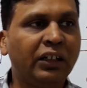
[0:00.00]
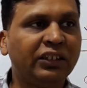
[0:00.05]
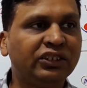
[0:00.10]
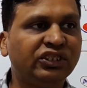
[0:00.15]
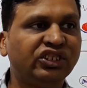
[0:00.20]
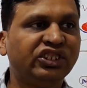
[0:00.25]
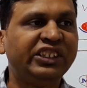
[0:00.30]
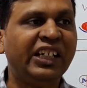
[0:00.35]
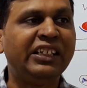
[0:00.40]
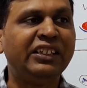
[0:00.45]

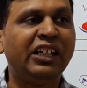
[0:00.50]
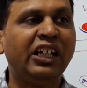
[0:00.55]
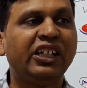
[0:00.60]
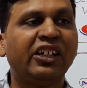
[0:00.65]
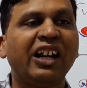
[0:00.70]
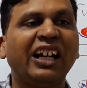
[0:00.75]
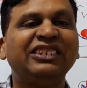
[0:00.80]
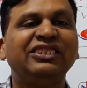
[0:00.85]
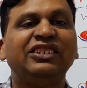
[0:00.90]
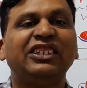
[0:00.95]
signal
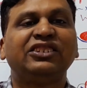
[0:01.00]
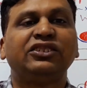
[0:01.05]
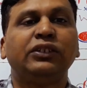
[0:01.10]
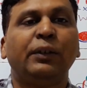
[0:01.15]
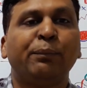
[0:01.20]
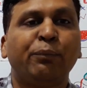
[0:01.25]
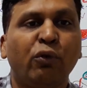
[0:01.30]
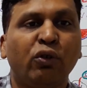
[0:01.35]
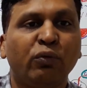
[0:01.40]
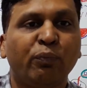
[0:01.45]

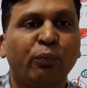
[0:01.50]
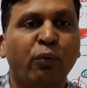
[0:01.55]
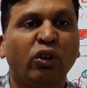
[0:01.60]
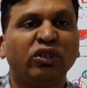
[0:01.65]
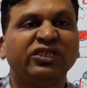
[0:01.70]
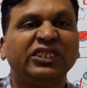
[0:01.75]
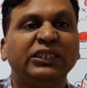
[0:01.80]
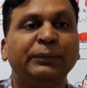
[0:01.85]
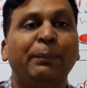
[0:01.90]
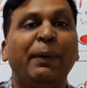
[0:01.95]
transduction
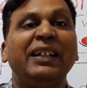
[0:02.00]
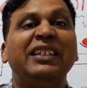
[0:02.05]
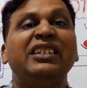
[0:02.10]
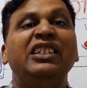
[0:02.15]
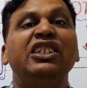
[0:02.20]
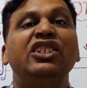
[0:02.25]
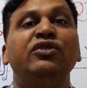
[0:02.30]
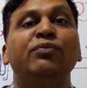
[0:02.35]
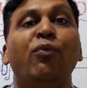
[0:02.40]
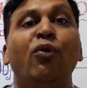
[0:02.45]
process by
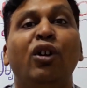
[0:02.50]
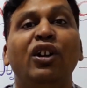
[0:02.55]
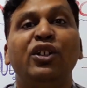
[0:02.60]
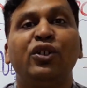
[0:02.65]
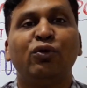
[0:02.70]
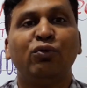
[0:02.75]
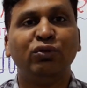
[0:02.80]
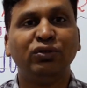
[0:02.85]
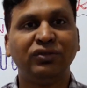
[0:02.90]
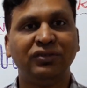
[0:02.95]
these
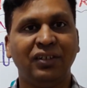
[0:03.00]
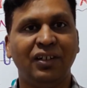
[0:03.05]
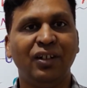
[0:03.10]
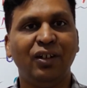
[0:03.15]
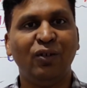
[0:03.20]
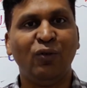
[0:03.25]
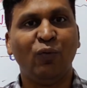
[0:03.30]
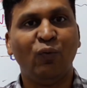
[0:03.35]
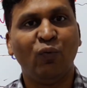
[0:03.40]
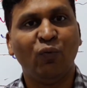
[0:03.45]
molecules,
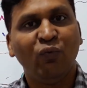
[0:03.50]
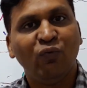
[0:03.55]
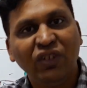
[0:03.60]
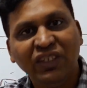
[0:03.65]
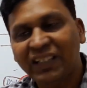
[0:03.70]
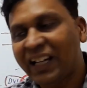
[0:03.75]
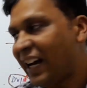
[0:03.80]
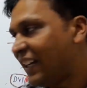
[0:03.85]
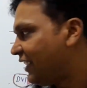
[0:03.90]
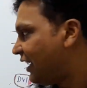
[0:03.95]

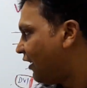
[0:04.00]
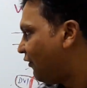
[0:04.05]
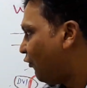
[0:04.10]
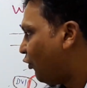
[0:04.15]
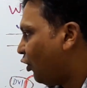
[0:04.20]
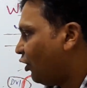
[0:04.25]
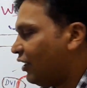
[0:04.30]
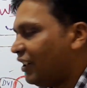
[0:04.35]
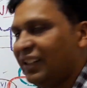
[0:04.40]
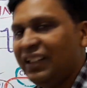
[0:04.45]
which I have
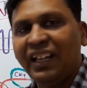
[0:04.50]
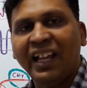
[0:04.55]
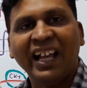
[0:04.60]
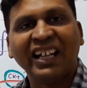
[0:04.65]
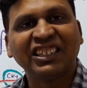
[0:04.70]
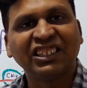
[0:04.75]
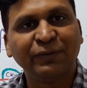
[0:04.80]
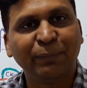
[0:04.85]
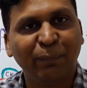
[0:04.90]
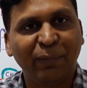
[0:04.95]
already
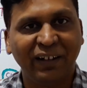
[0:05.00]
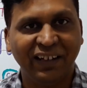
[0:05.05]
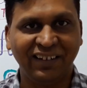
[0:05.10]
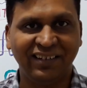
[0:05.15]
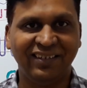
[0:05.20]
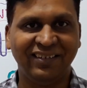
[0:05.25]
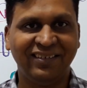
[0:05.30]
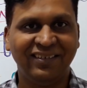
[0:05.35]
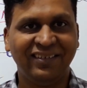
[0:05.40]
explained.